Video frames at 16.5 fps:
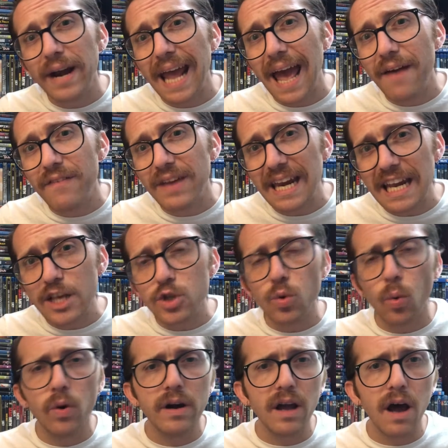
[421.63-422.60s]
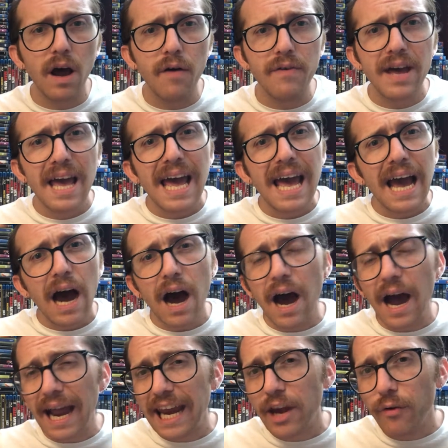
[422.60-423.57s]
have any sort of
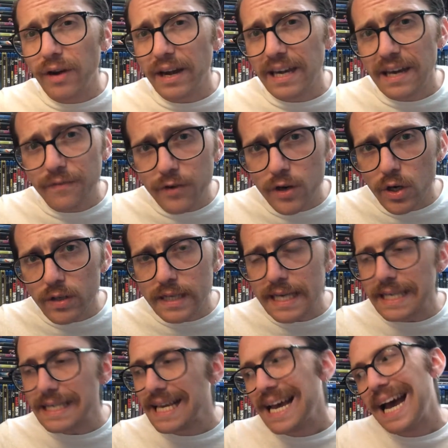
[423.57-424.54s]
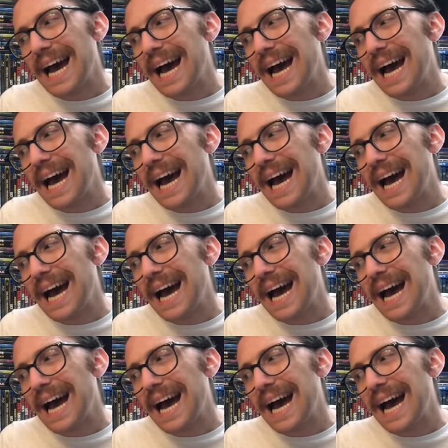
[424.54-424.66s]
hearing difficulties,